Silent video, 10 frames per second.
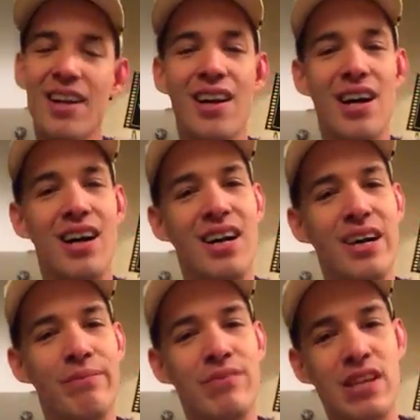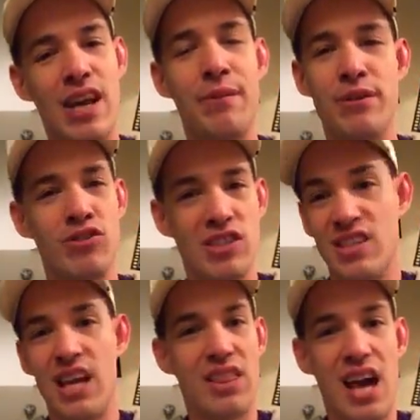So now I might as well just
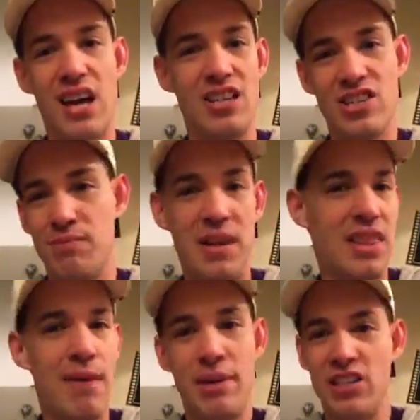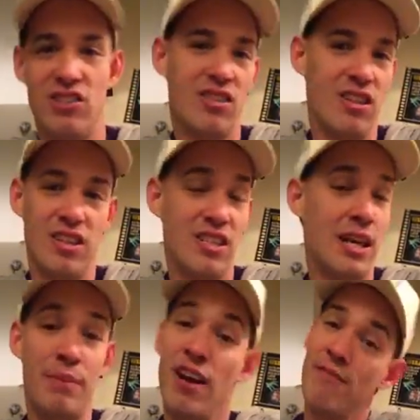take that and just make that my the
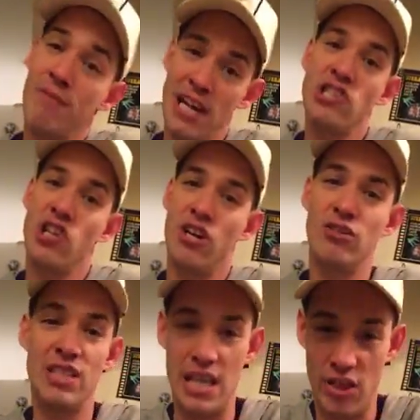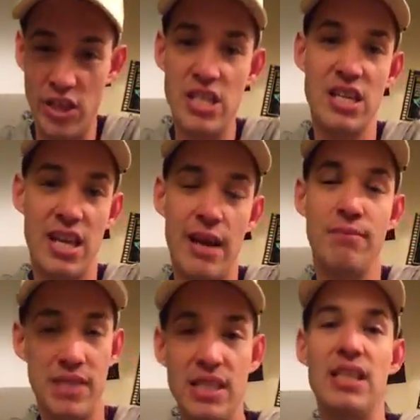segment of my show.
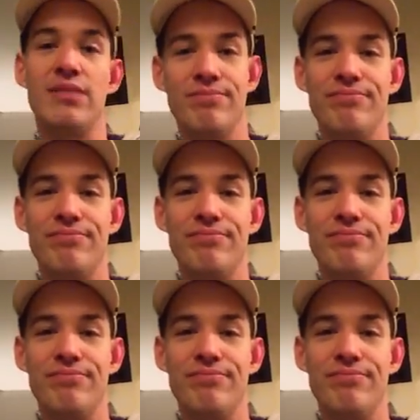TMC.